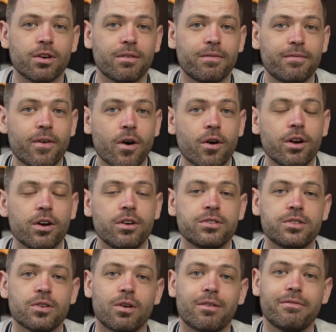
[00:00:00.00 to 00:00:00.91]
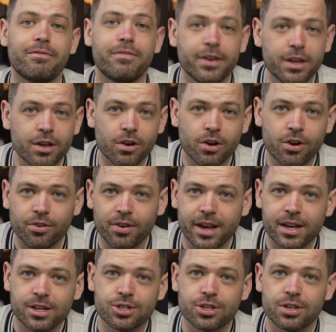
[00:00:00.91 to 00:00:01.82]
your photos or video
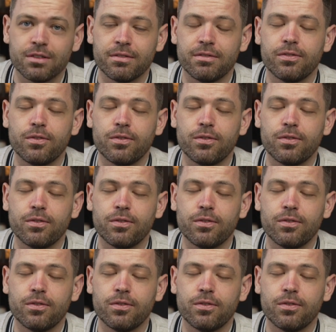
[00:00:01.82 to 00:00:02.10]
creation